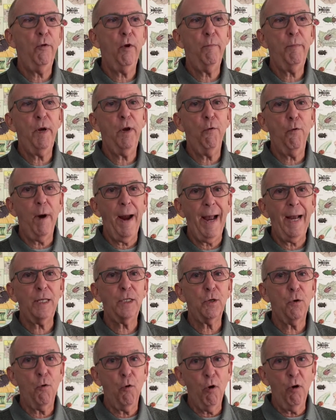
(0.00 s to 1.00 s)
it be rats
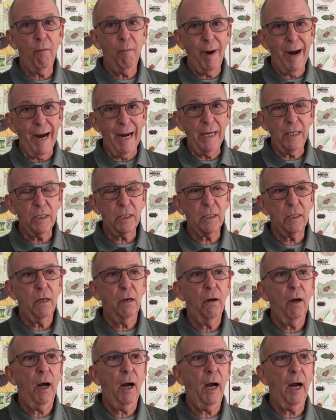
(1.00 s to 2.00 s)
or mice,
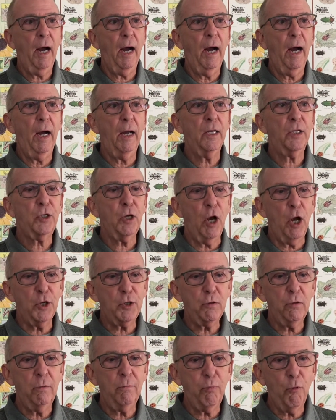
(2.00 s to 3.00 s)
it's
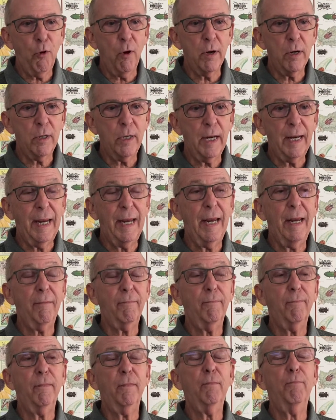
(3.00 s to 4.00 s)
also important to
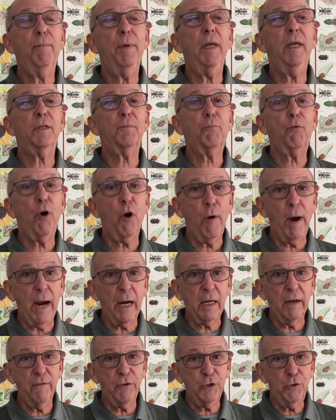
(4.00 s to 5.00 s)
be as
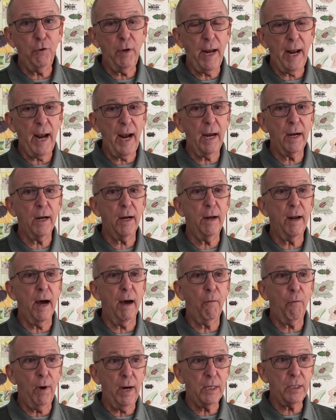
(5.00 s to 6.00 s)
proactive as you can and
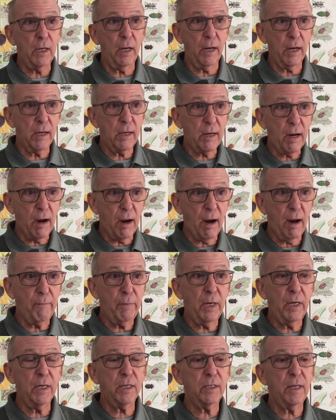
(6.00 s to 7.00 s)
not waste a lot of time,
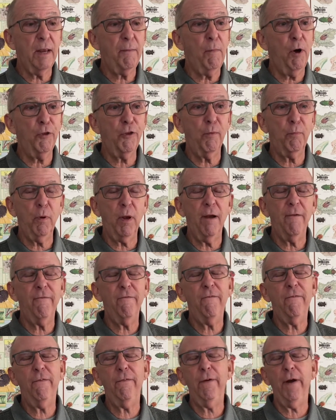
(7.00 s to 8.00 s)
because they multiply
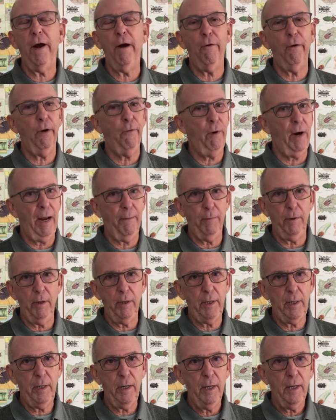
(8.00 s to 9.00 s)
very
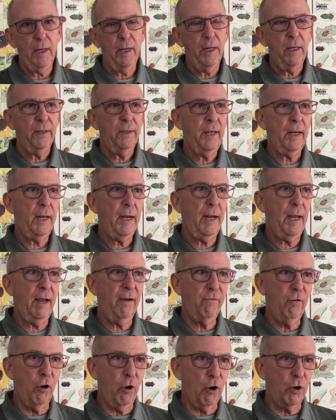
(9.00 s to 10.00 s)
rapidly. They can
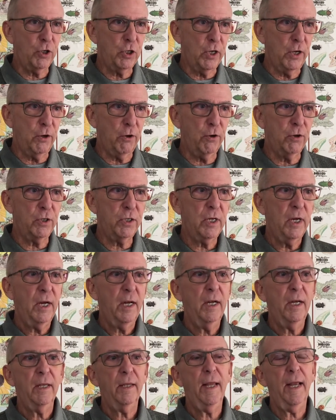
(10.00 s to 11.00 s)
have large litters,
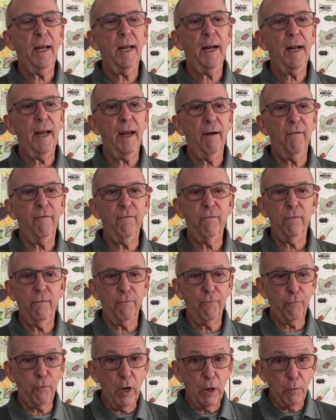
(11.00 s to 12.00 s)
they can have
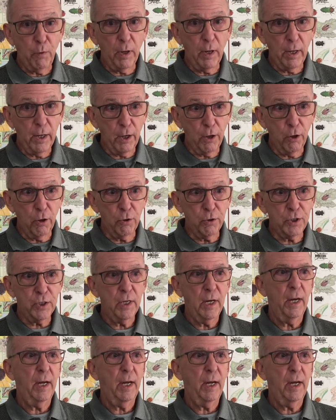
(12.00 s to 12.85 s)
frequent litters,